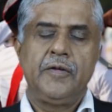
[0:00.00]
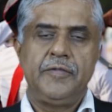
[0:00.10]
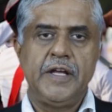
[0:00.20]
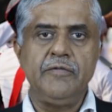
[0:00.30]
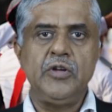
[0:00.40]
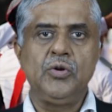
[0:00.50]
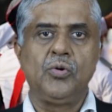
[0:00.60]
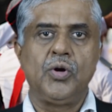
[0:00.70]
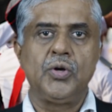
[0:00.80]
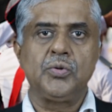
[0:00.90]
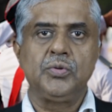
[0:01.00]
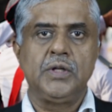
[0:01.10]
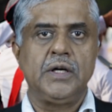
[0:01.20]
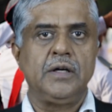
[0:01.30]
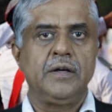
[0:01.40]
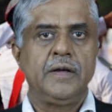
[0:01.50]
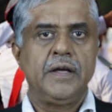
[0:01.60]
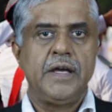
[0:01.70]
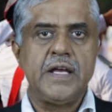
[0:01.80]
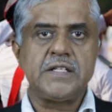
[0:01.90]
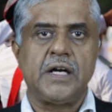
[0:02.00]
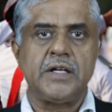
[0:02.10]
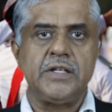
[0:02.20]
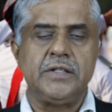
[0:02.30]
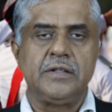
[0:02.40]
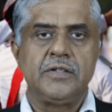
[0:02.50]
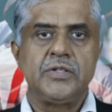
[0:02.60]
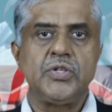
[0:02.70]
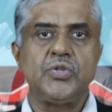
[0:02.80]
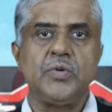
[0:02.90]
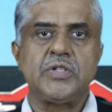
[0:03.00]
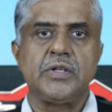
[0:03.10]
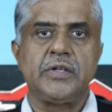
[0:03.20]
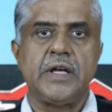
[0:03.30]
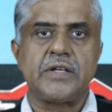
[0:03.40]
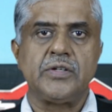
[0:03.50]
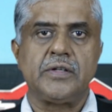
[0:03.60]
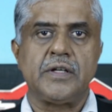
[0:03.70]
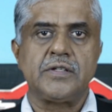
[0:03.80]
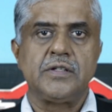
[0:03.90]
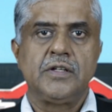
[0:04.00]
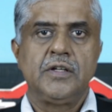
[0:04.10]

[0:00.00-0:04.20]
Then we go on to the SRT, situation reaction test.